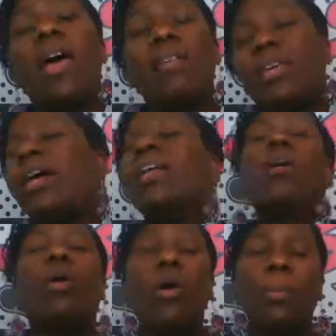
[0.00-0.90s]
and then
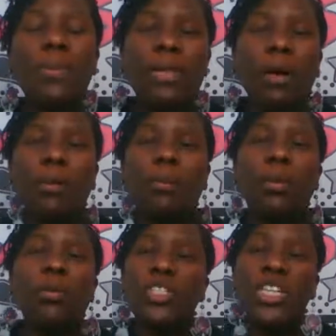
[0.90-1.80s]
it'll open the
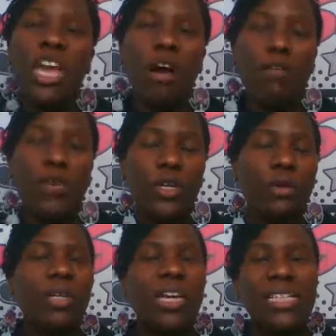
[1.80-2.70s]
brokerage account for
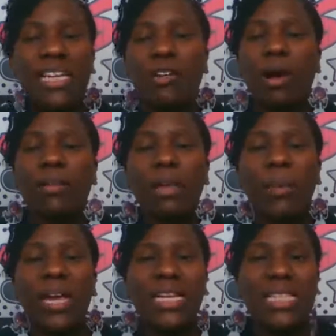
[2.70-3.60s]
you. Like I said, you don't have to
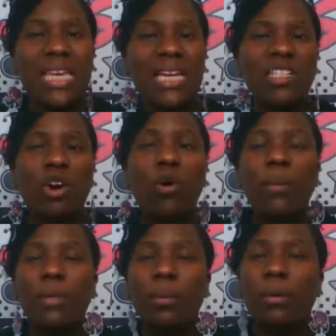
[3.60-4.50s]
pay anything to
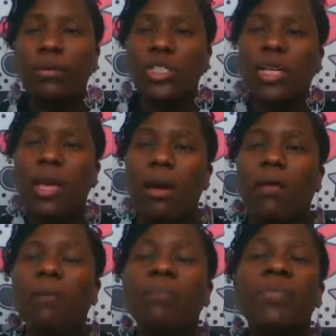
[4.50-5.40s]
open the brokerage
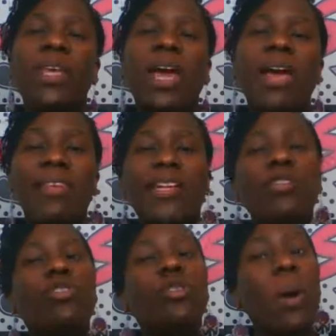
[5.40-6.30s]
account. And then
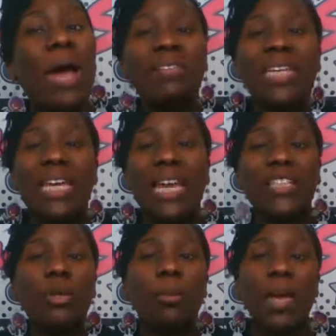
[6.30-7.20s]
you do have to
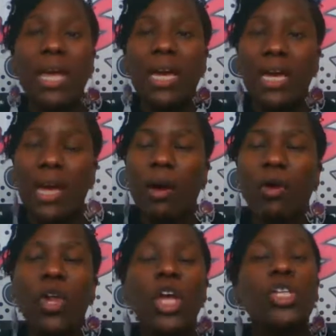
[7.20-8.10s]
connect your bank
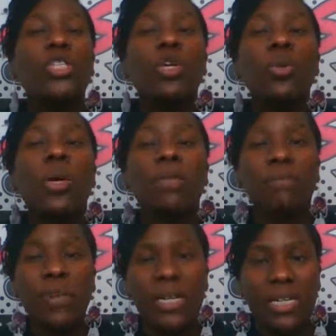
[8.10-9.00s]
account so you can
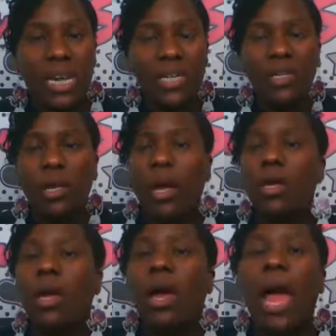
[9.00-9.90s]
fund it.
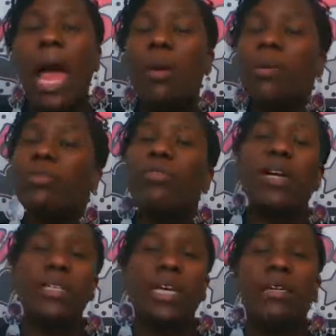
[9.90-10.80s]
I would
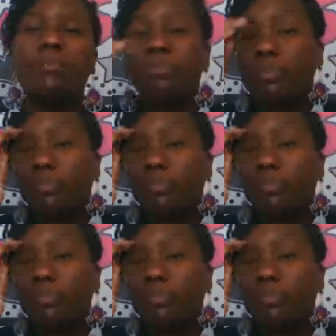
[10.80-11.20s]
fund it